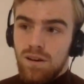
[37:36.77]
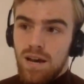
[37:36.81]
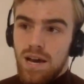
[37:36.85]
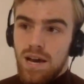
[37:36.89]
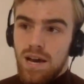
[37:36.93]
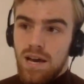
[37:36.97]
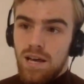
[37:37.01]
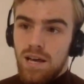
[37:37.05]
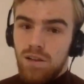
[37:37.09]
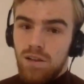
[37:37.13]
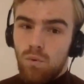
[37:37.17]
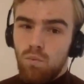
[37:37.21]

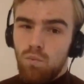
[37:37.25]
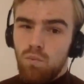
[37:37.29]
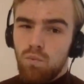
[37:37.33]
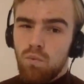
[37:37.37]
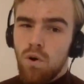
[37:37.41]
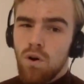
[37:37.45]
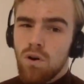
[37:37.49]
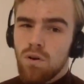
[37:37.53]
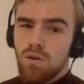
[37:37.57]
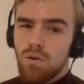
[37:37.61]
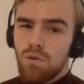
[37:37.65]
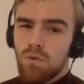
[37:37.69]
and
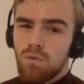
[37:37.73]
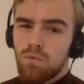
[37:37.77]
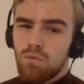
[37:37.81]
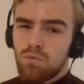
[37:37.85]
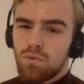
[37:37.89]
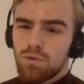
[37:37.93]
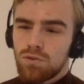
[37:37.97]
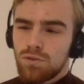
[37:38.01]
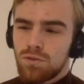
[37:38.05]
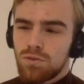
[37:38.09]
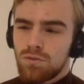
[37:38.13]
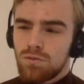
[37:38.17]
what
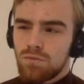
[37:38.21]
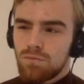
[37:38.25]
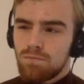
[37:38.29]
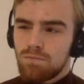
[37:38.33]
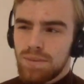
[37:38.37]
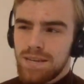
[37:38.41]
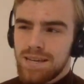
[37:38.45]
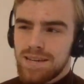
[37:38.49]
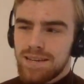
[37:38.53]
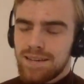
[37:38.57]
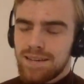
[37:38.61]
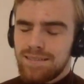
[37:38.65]
would
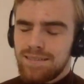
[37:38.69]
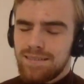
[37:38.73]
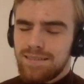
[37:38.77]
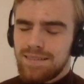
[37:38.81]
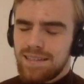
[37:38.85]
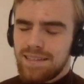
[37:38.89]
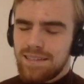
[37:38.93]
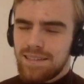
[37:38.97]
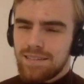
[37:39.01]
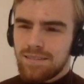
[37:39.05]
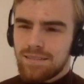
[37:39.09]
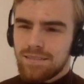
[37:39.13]
be
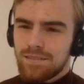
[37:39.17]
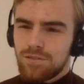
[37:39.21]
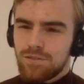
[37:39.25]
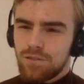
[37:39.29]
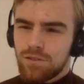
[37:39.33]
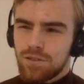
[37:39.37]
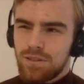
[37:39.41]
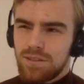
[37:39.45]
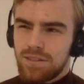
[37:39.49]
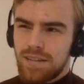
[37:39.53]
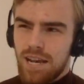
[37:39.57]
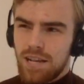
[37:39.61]
considered
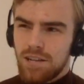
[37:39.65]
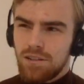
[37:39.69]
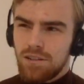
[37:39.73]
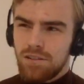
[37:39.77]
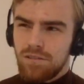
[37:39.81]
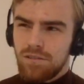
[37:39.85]
success